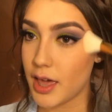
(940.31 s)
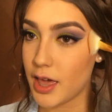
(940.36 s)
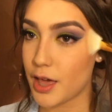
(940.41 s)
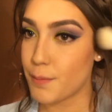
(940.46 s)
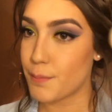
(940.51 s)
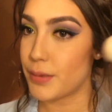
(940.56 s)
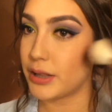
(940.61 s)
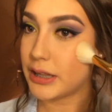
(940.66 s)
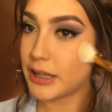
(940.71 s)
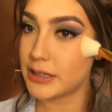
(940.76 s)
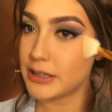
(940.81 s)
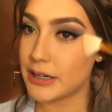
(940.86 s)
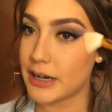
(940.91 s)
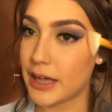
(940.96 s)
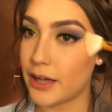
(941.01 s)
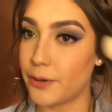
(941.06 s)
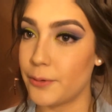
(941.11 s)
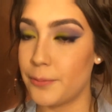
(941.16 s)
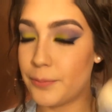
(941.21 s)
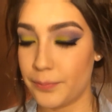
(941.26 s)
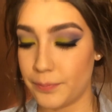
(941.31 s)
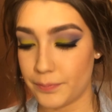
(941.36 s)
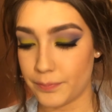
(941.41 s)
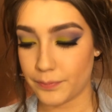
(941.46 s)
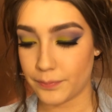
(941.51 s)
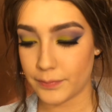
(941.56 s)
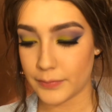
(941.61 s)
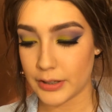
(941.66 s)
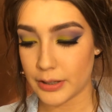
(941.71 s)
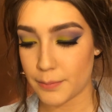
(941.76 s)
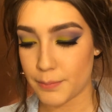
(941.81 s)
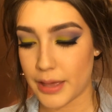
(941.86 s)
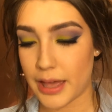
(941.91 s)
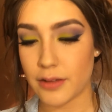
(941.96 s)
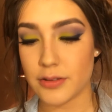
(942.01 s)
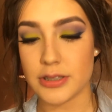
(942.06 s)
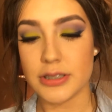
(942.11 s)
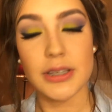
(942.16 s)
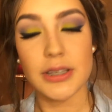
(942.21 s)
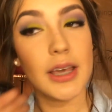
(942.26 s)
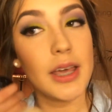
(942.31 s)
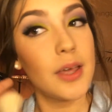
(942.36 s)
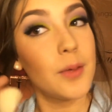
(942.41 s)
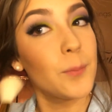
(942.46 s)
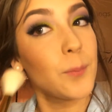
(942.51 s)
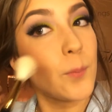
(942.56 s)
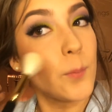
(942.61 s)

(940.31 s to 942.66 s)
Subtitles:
and blend it out, pouncing it.